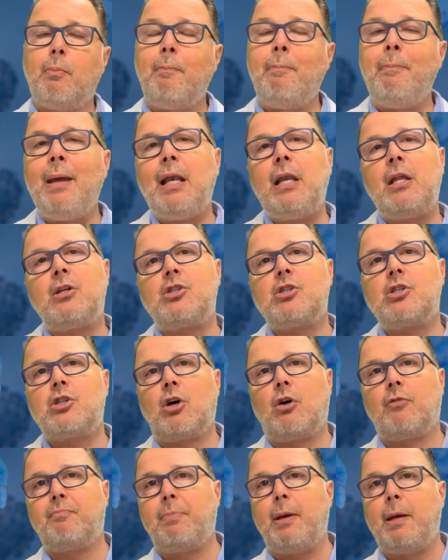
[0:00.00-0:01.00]
millions
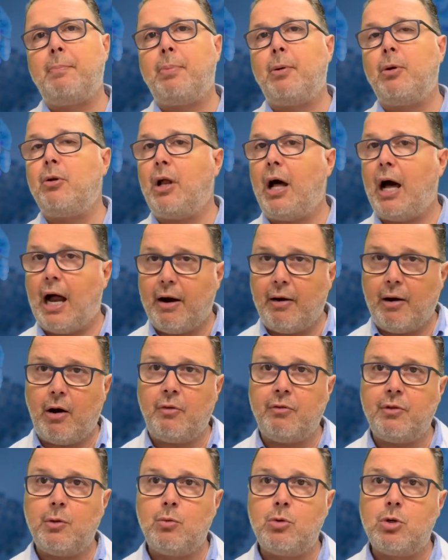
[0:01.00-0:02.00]
of people
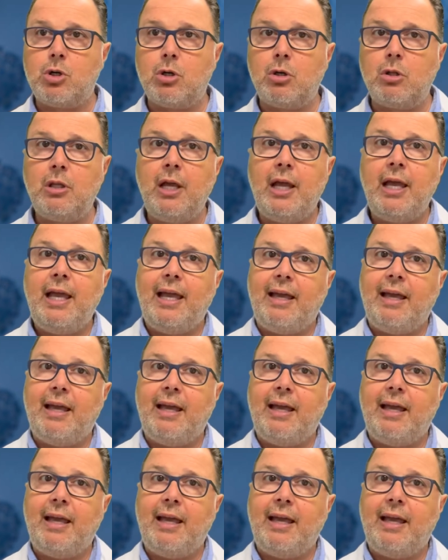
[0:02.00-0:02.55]
around the world